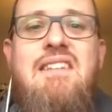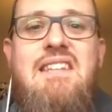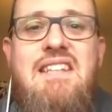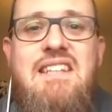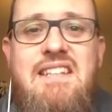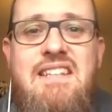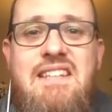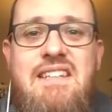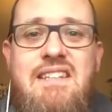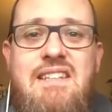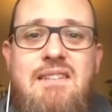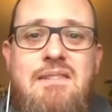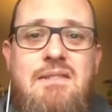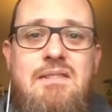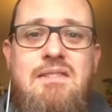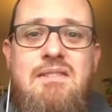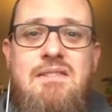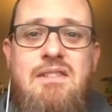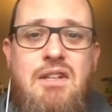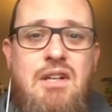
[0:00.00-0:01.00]
the
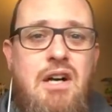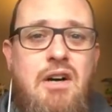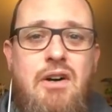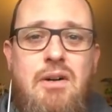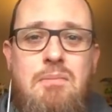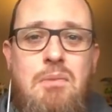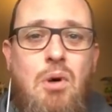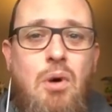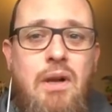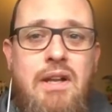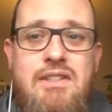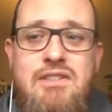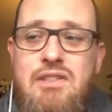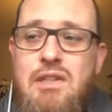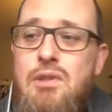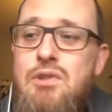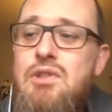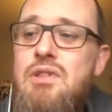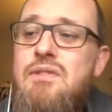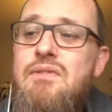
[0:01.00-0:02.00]
Takara Mall
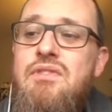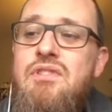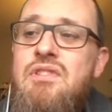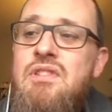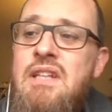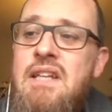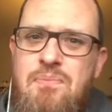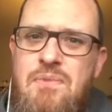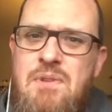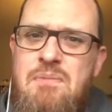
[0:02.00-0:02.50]
exclusives.